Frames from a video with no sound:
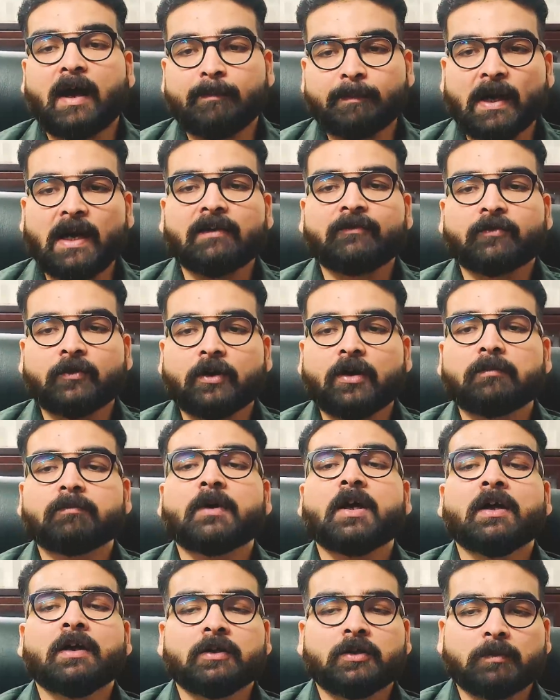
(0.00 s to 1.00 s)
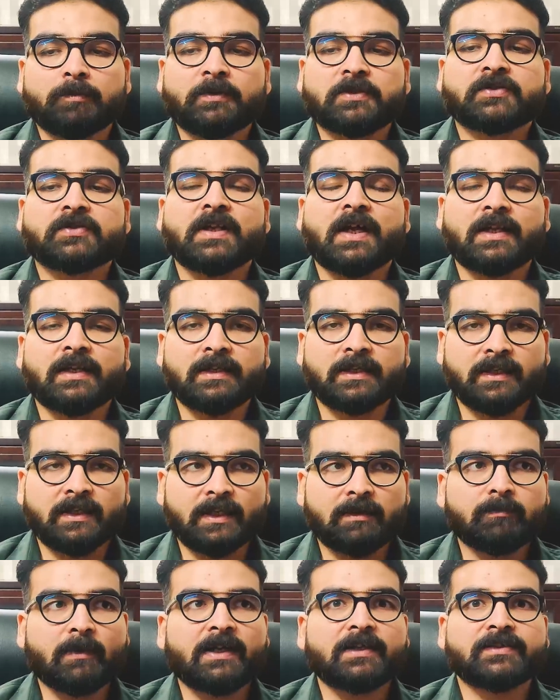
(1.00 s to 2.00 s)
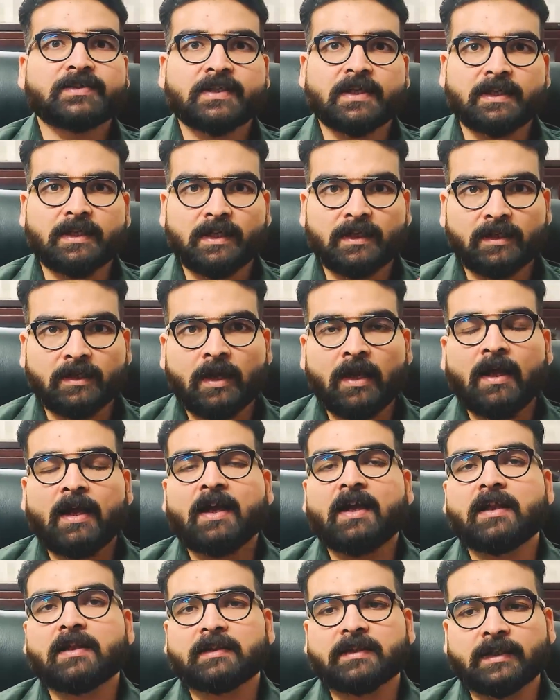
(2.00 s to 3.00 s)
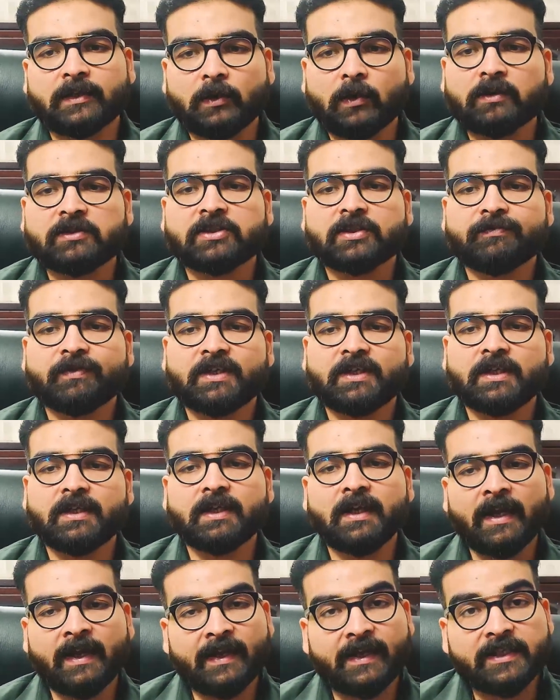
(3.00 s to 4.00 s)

Apart from your personality and mindset and health and longevity,